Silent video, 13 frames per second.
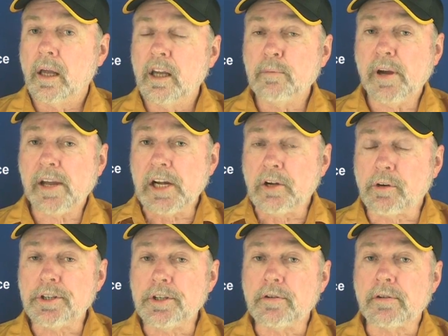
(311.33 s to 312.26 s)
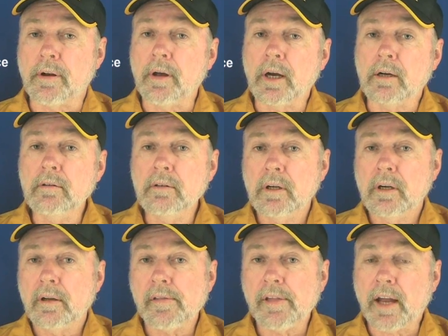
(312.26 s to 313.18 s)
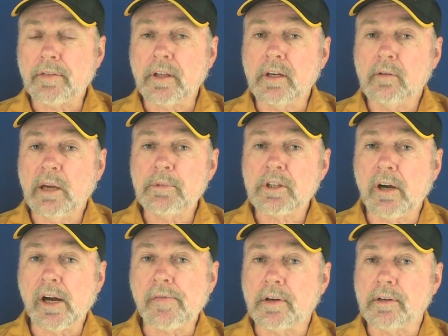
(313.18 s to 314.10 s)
It may interest you to know that the website